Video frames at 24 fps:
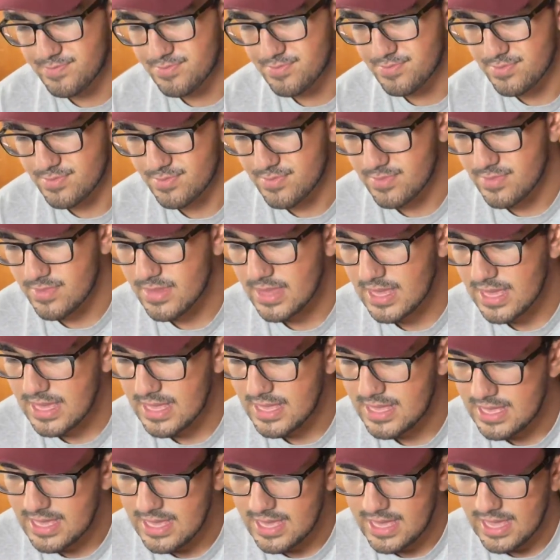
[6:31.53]

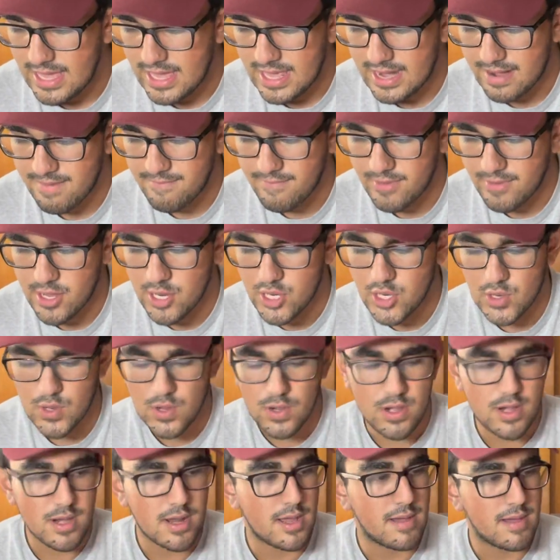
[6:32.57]
And I'm pretty
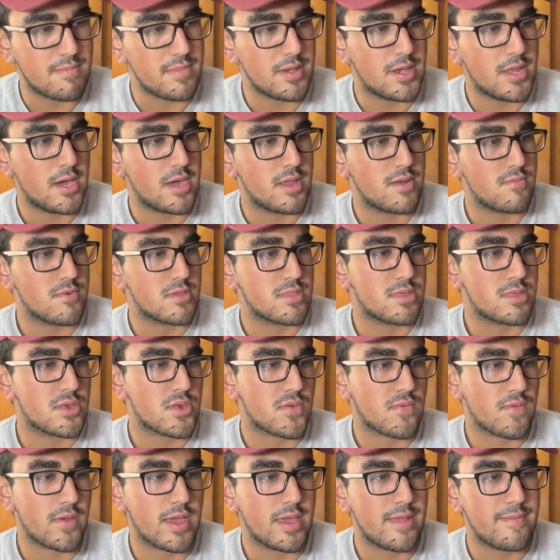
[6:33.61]
sure I'm done with
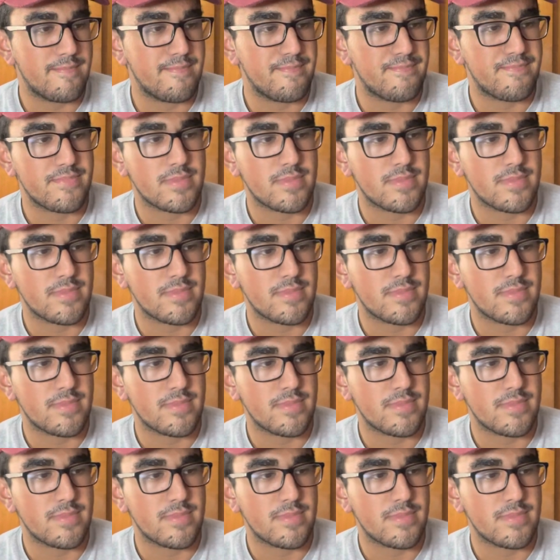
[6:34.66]
this rant.